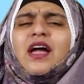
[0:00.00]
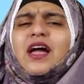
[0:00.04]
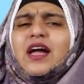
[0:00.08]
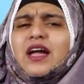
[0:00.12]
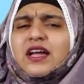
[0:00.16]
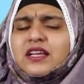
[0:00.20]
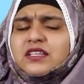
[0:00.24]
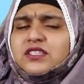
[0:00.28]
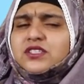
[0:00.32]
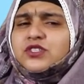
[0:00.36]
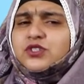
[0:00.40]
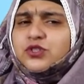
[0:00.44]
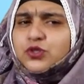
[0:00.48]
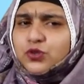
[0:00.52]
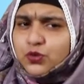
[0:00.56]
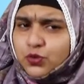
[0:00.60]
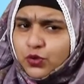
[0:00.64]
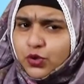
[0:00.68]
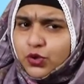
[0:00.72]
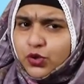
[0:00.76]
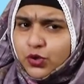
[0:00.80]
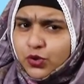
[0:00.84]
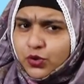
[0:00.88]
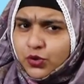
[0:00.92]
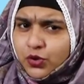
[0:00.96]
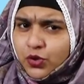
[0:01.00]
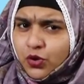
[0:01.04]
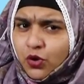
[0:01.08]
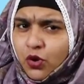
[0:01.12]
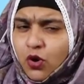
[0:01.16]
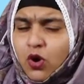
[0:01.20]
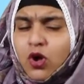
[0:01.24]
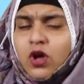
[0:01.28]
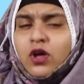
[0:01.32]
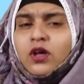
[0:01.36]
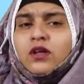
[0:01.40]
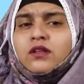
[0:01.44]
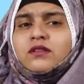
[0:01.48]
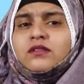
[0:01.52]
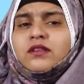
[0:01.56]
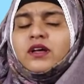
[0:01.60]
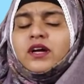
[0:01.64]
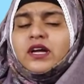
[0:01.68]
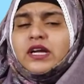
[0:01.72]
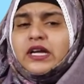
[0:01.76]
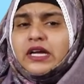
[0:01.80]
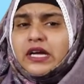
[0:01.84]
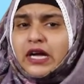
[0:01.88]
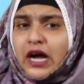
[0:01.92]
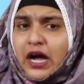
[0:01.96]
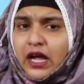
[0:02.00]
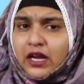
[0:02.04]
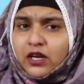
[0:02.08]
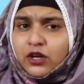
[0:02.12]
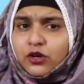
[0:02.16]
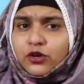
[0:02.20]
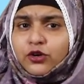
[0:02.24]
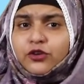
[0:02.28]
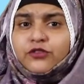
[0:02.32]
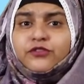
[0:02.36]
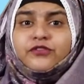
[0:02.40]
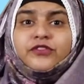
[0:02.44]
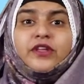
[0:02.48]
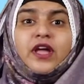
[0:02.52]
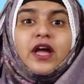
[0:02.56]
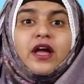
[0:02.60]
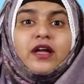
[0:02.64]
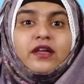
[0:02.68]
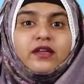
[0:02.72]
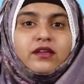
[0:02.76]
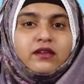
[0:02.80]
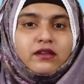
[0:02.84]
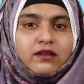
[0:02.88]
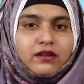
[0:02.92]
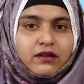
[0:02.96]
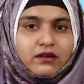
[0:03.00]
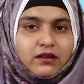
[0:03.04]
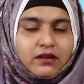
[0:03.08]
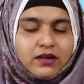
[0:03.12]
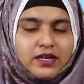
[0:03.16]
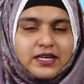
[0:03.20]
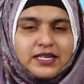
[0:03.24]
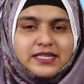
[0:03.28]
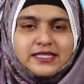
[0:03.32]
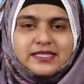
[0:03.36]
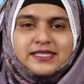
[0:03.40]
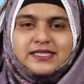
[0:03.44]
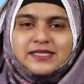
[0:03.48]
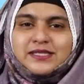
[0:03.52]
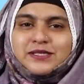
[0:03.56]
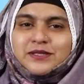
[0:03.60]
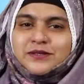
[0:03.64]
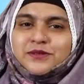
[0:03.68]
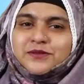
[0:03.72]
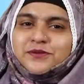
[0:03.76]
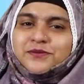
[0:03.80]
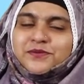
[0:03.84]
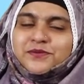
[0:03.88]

And do you know the color of their ears?